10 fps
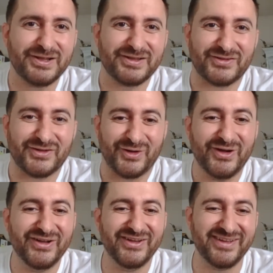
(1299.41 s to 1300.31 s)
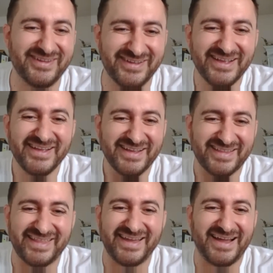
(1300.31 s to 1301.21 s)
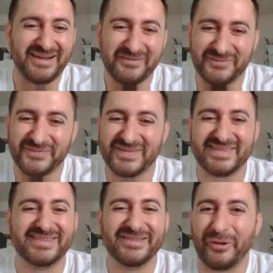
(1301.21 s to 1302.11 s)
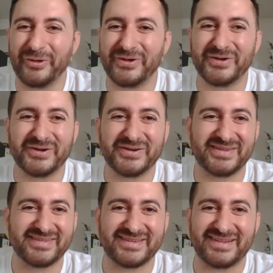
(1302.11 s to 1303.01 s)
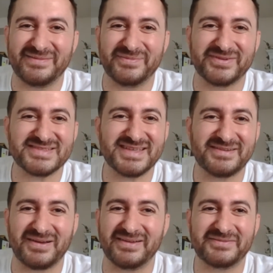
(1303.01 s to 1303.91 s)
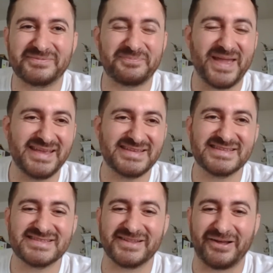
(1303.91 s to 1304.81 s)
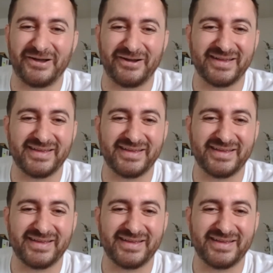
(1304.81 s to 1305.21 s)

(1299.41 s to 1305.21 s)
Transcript: So they have lawyer disclaimers that are pages long,